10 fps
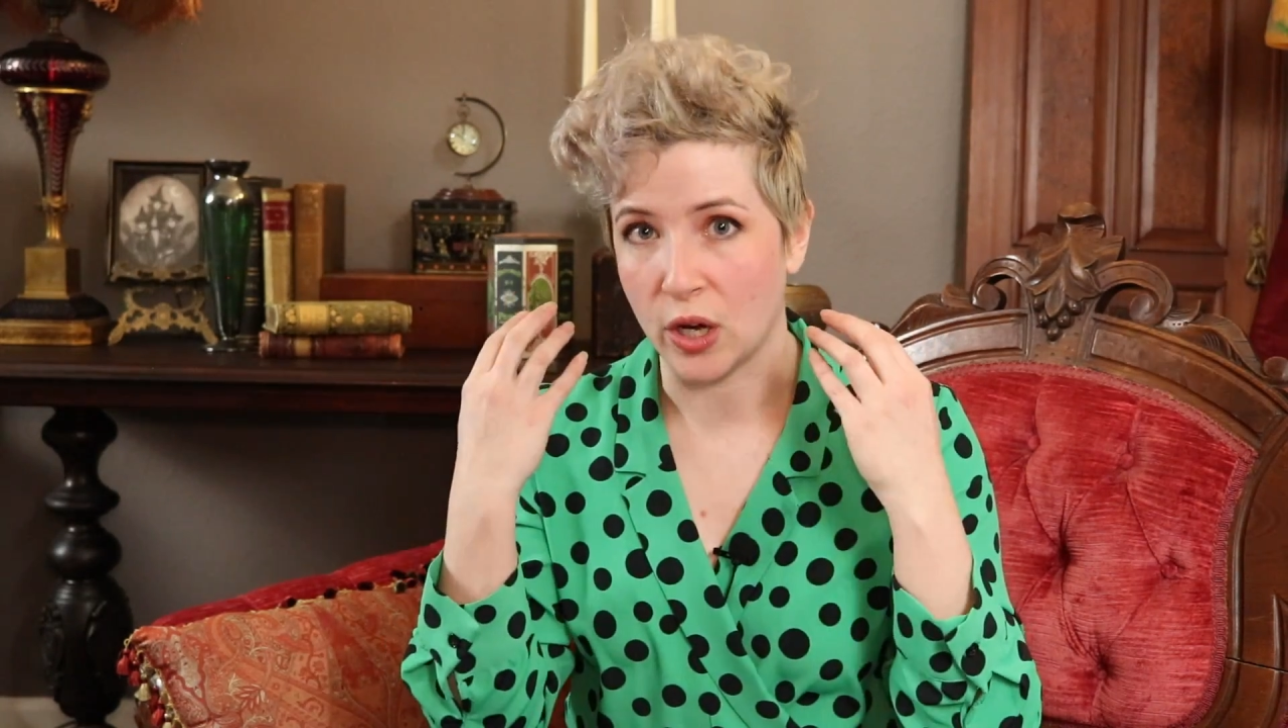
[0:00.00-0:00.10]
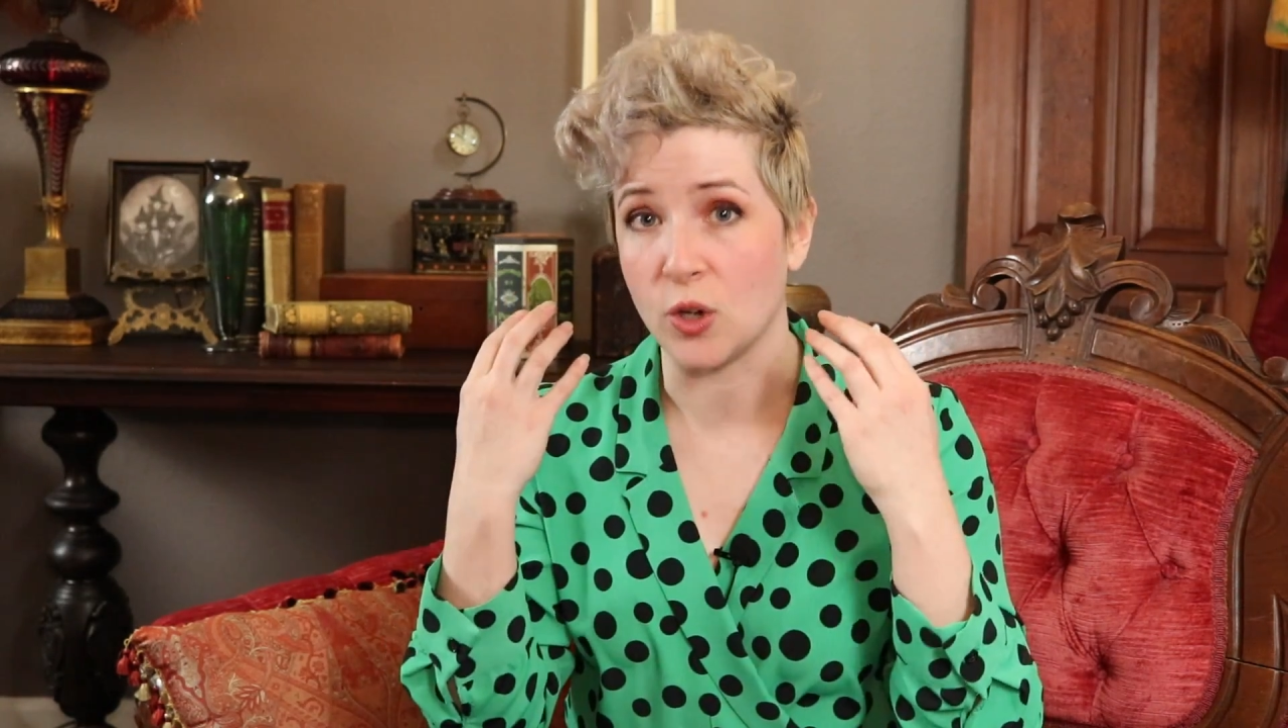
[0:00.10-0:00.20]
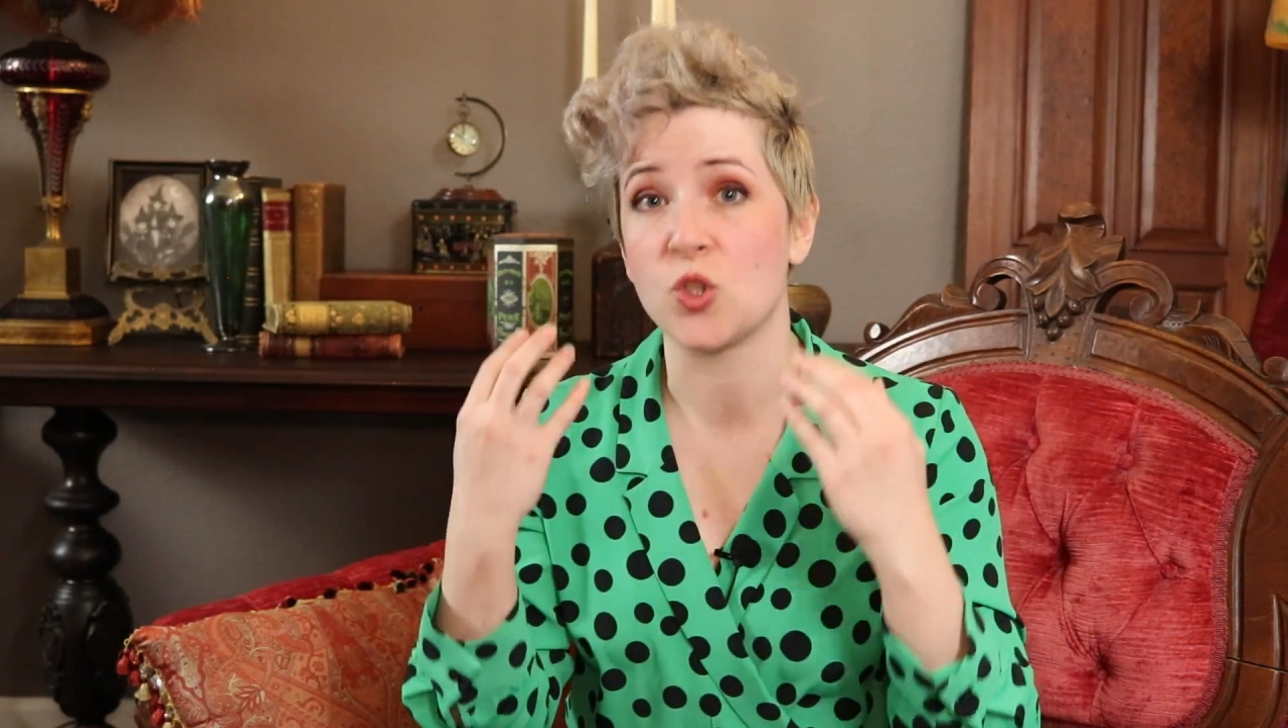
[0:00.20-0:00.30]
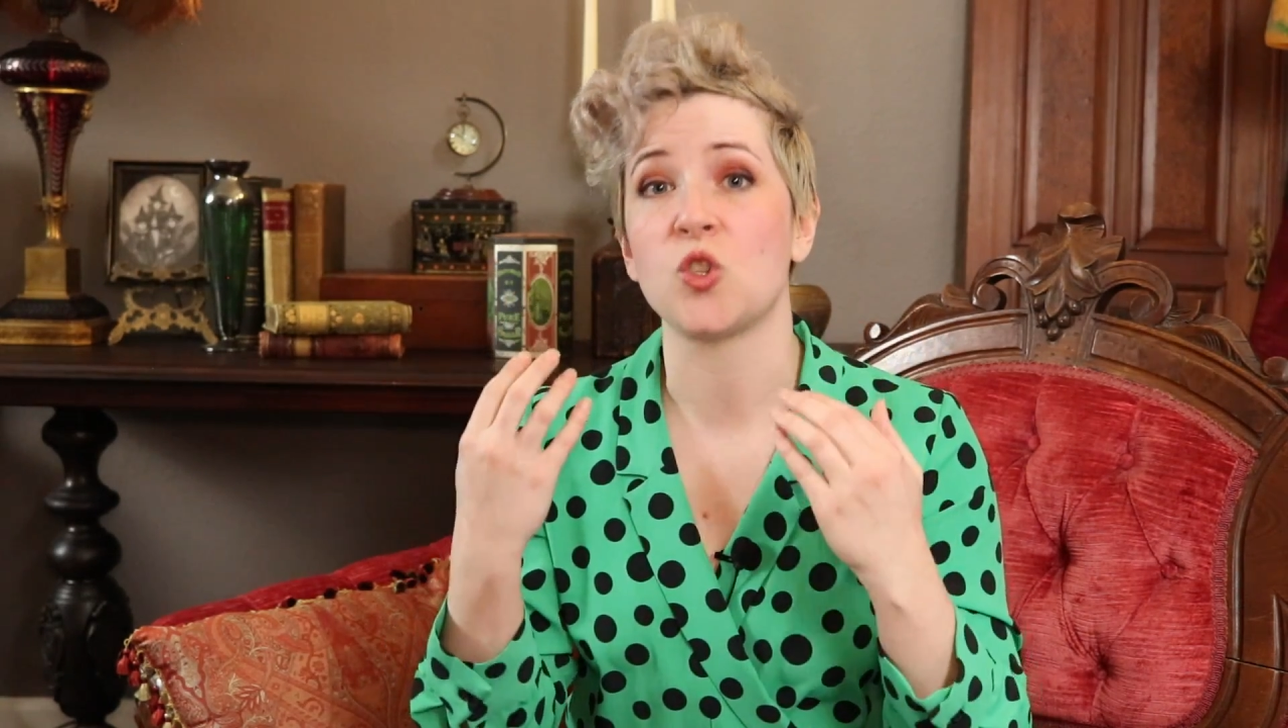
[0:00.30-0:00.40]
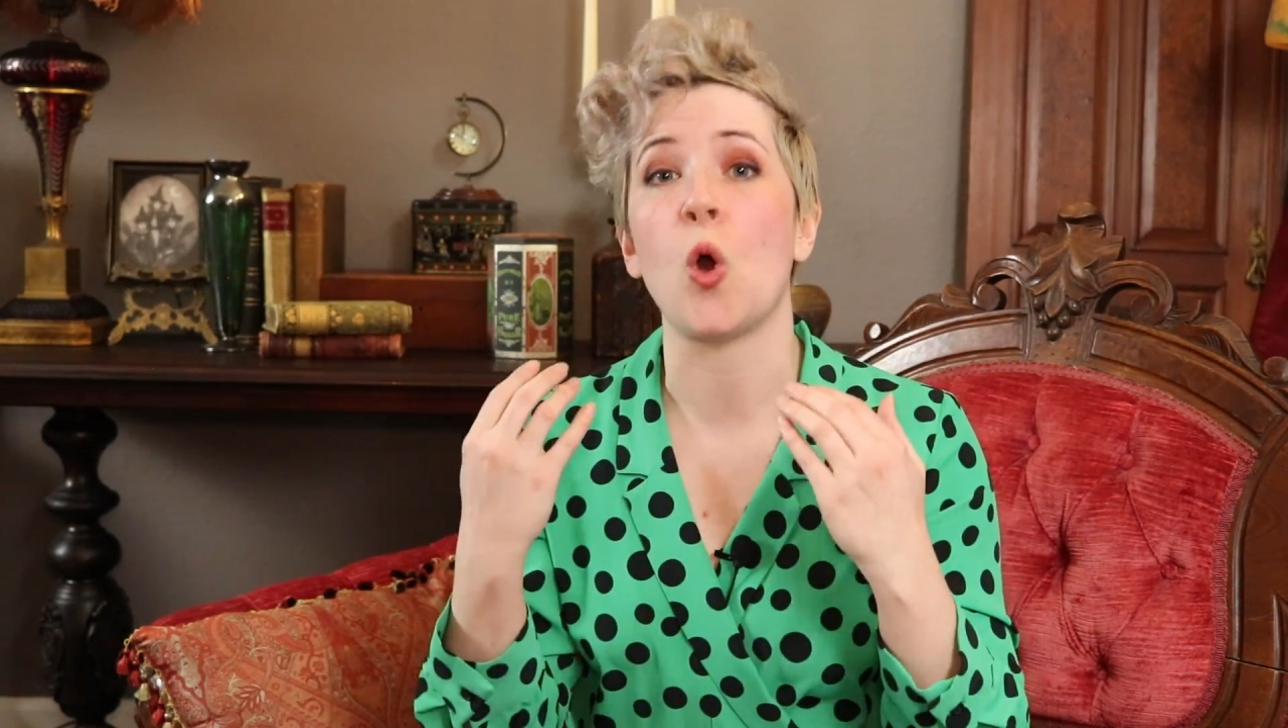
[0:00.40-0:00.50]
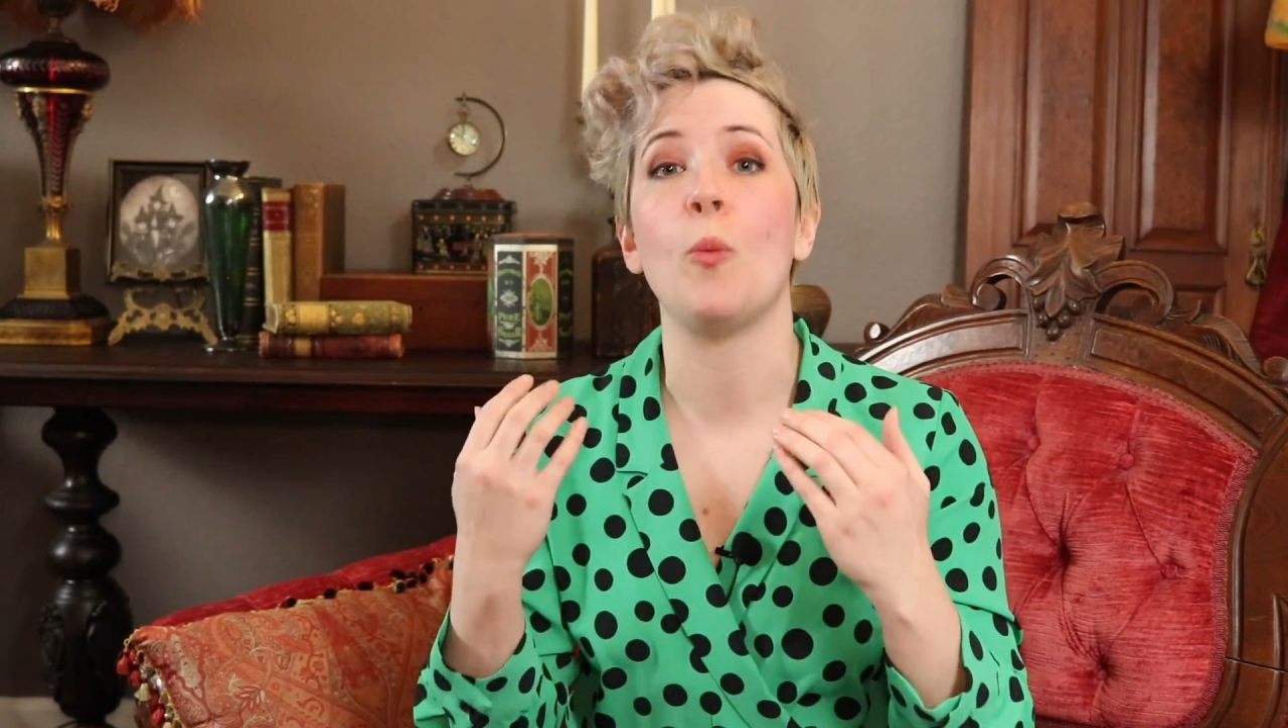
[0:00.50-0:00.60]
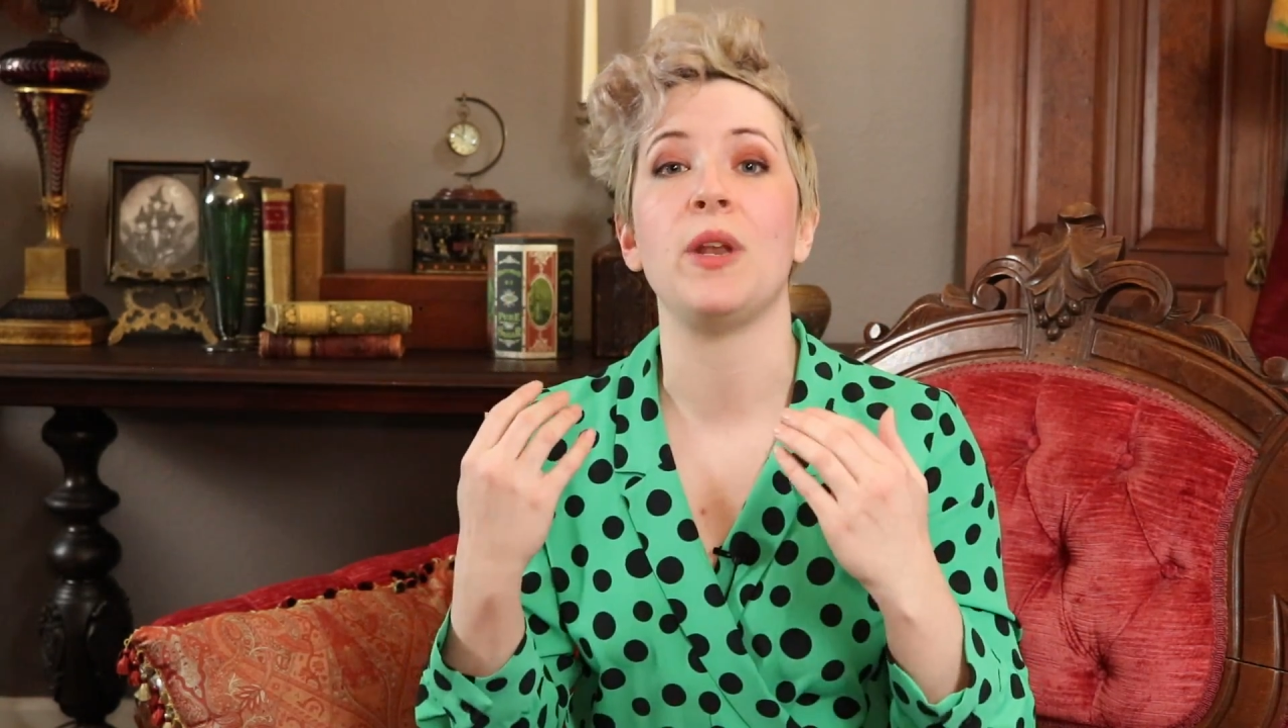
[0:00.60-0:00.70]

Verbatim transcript: there are so